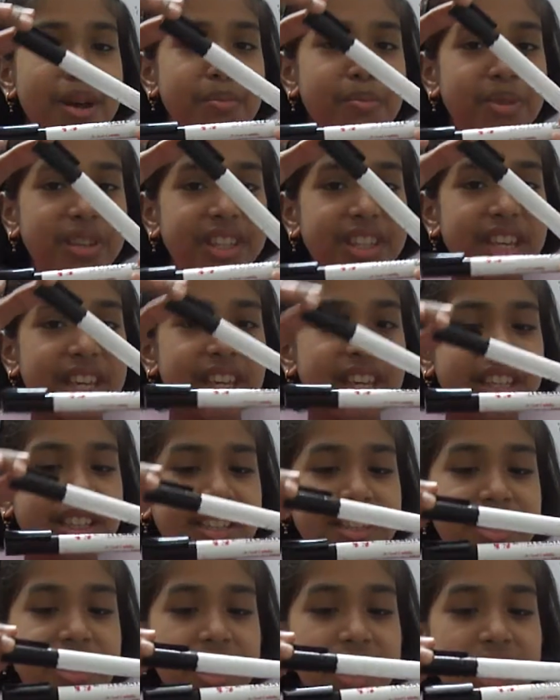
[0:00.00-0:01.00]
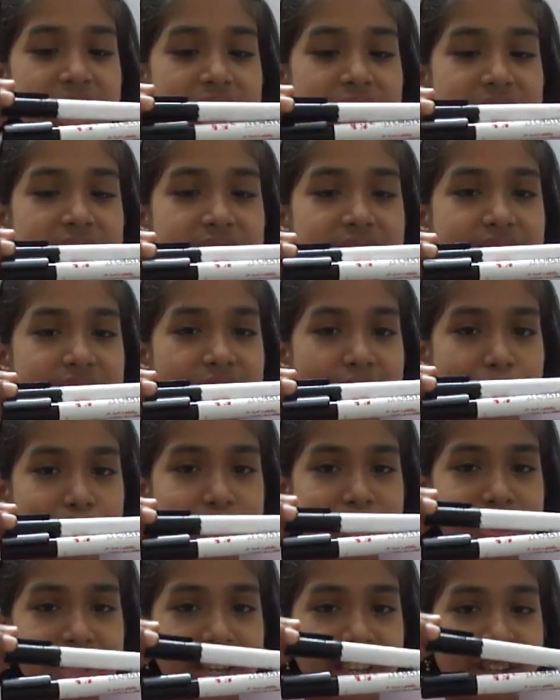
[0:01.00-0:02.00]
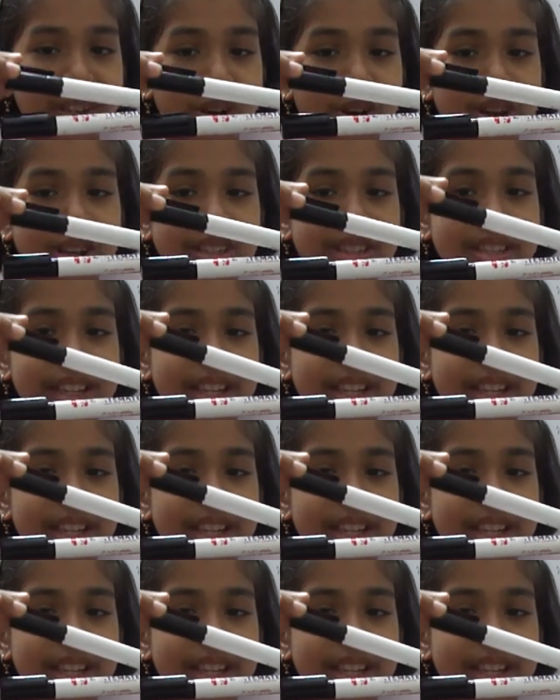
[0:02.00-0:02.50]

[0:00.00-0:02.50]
begins, it comes across